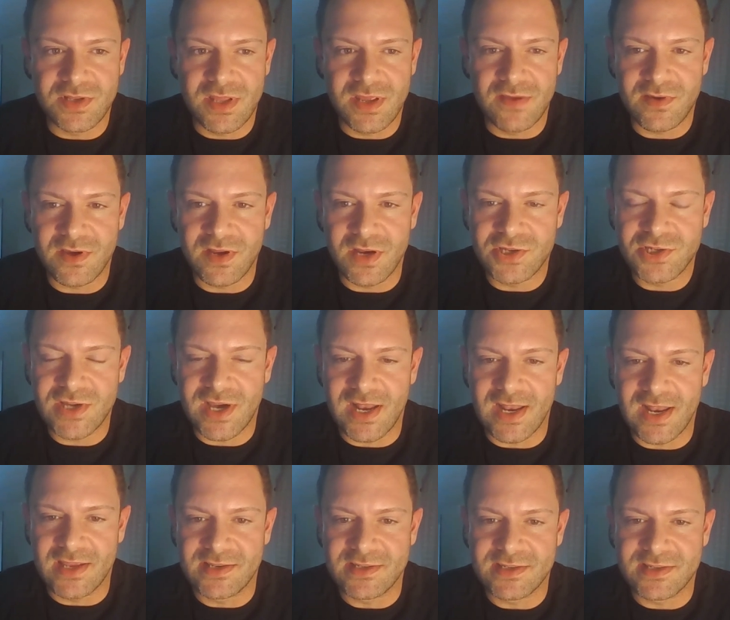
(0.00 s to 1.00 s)
the other kind of
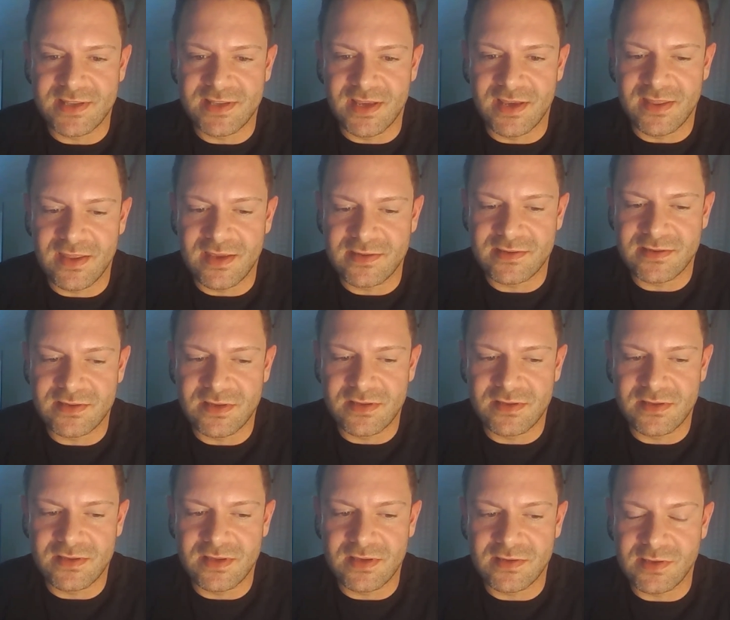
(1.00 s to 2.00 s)
challenge is that there's
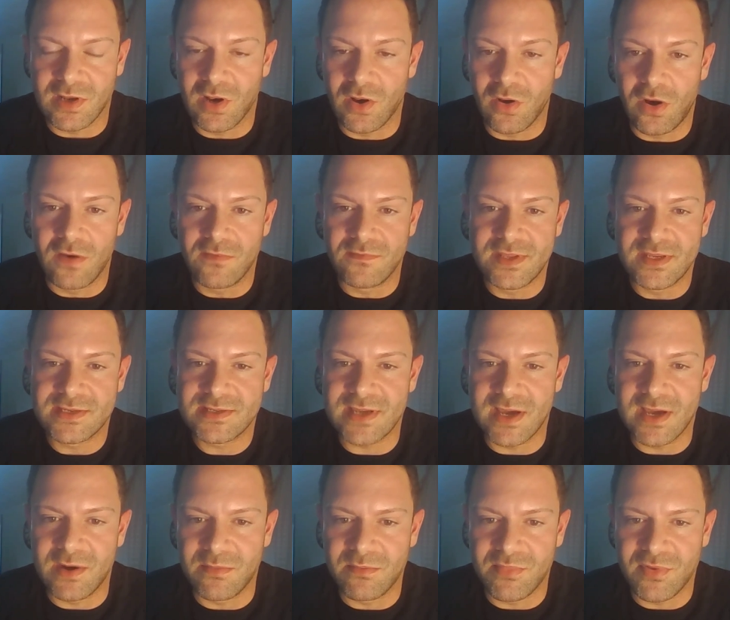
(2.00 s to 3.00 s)
a lot of
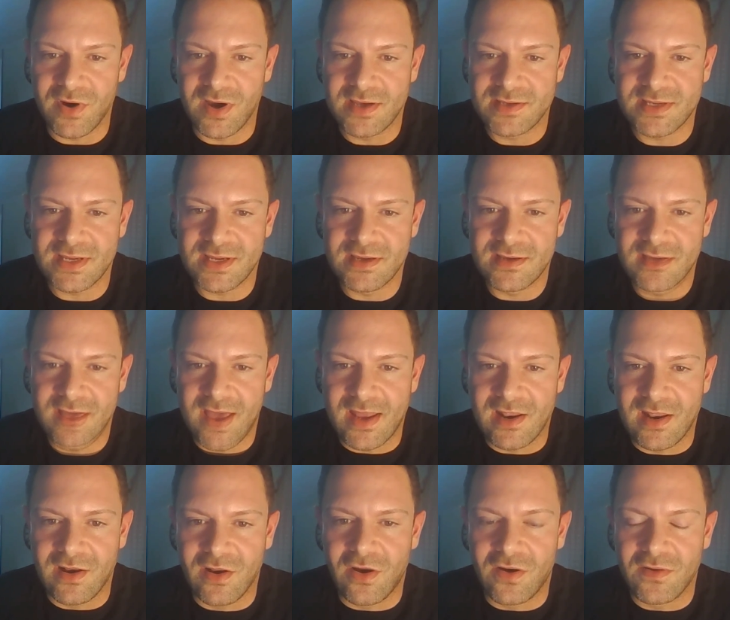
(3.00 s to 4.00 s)
discount pricing and
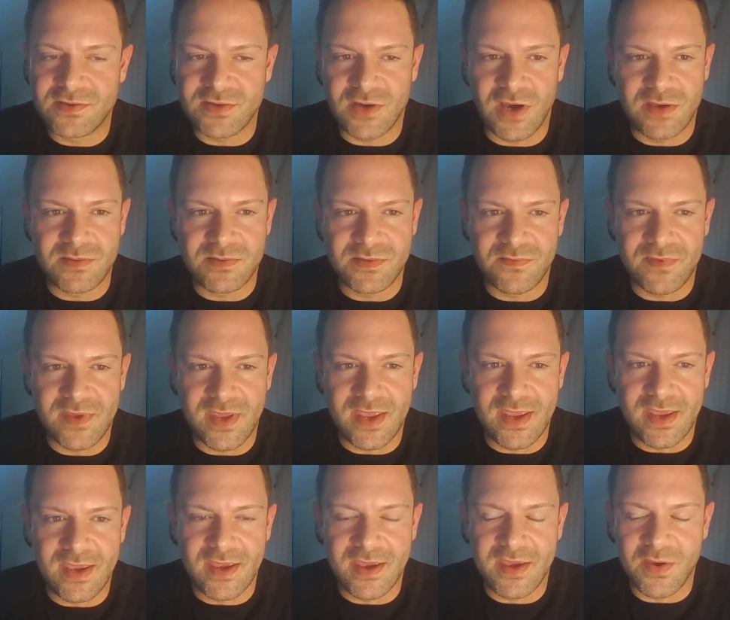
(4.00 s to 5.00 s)
a lot of time of
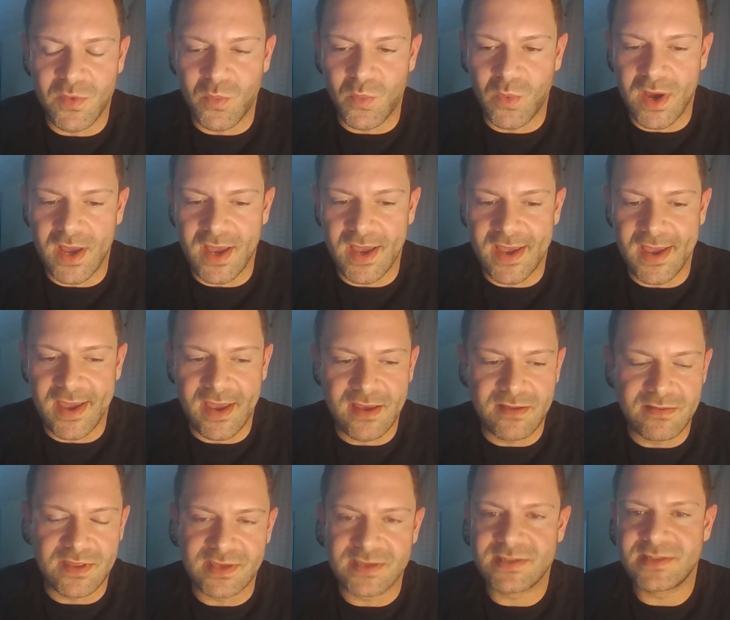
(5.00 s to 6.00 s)
year where
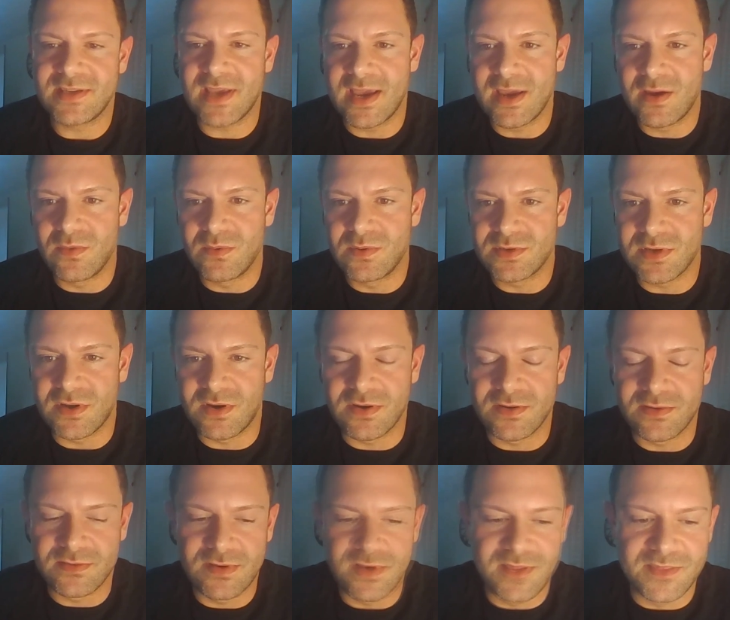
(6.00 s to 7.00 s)
there's sales
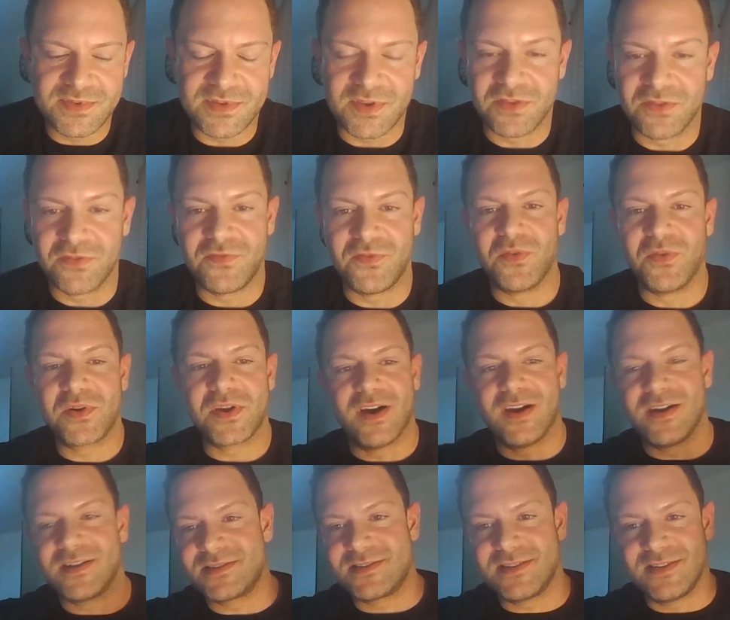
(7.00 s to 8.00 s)
on. So the
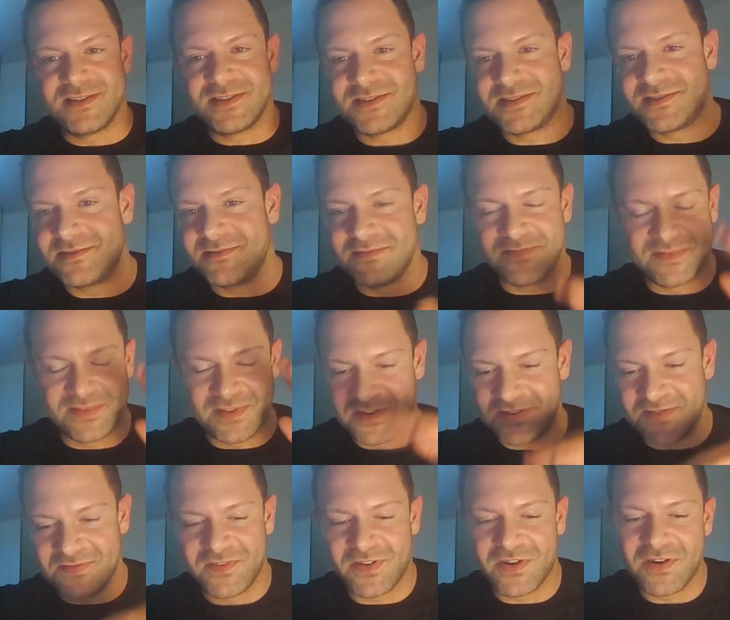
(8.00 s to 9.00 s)
forecast is
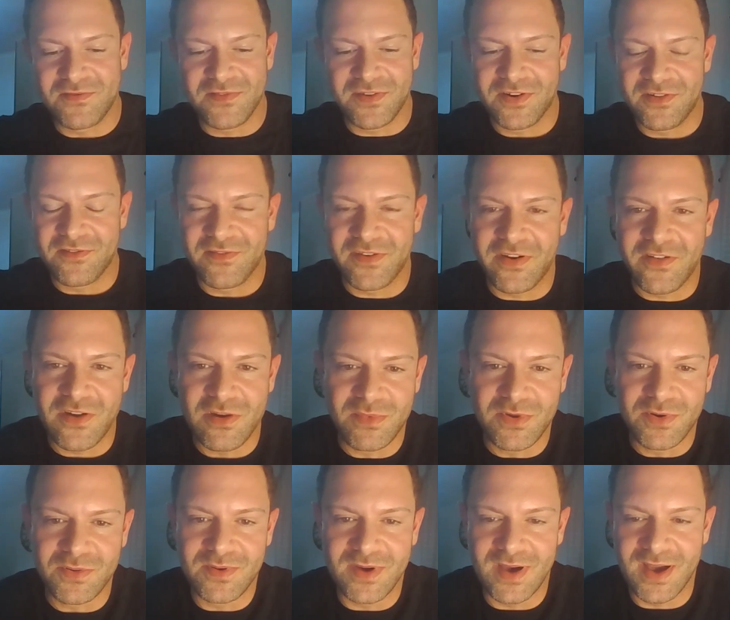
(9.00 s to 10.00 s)
very, very
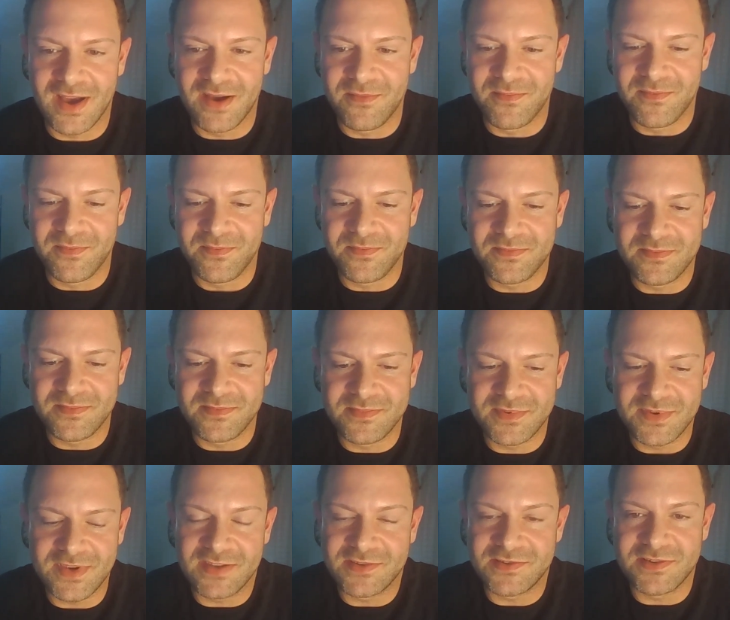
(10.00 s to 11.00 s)
variable.
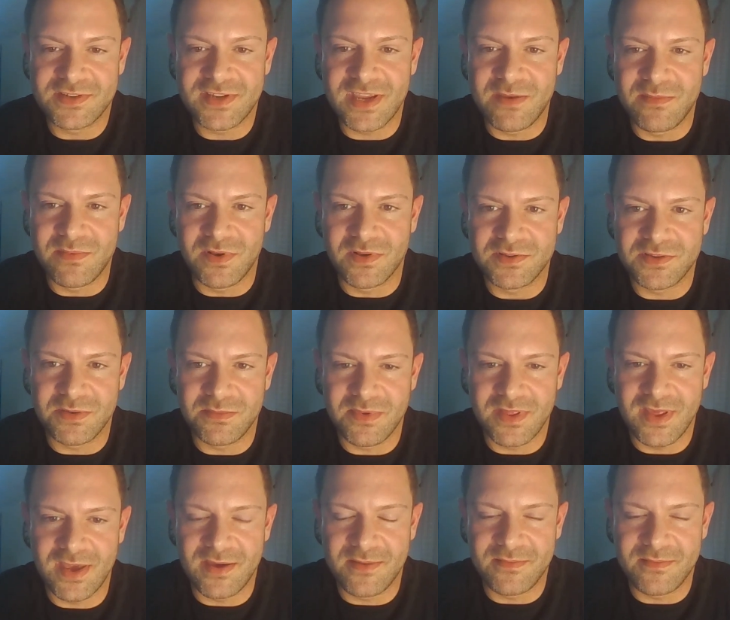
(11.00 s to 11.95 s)
So yeah, it's just keeping on top of that.